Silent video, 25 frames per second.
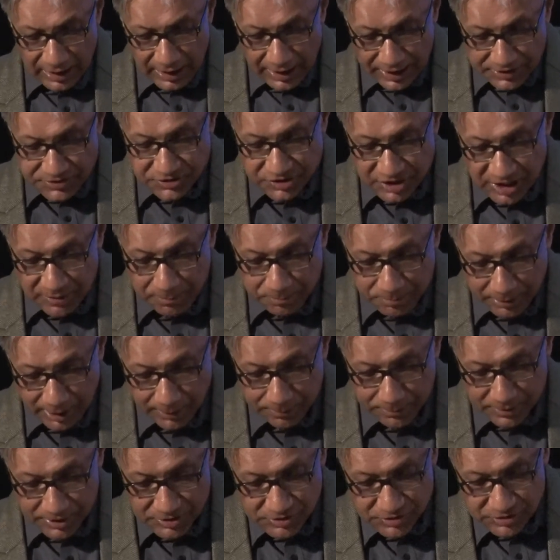its chief
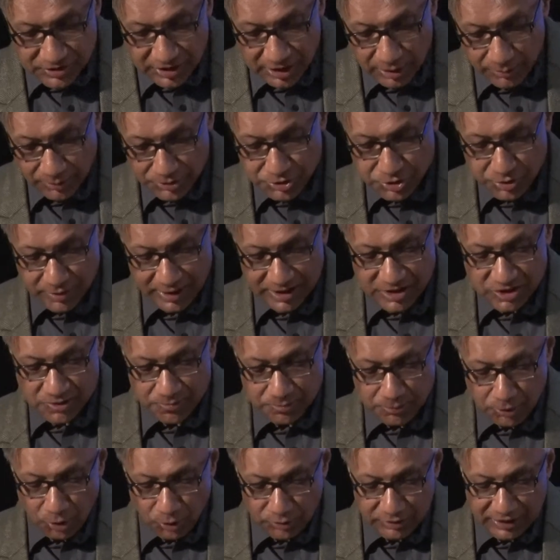purpose was to
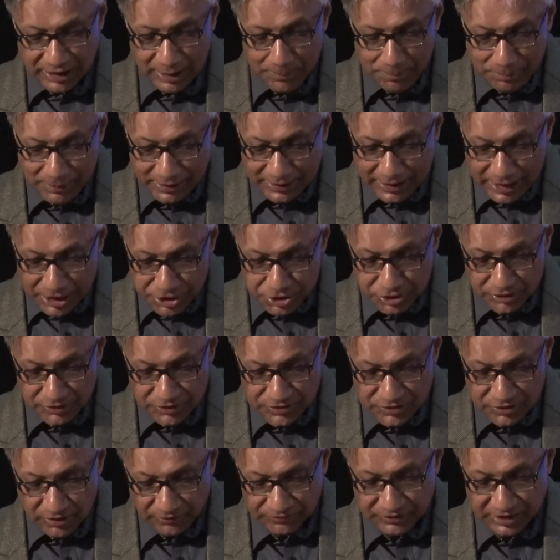explore the
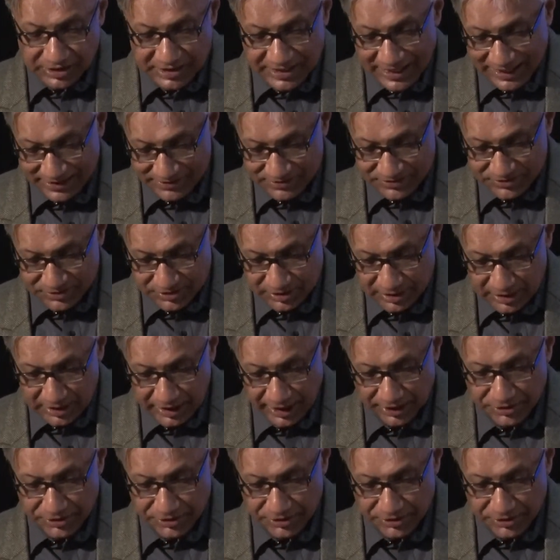implications of the text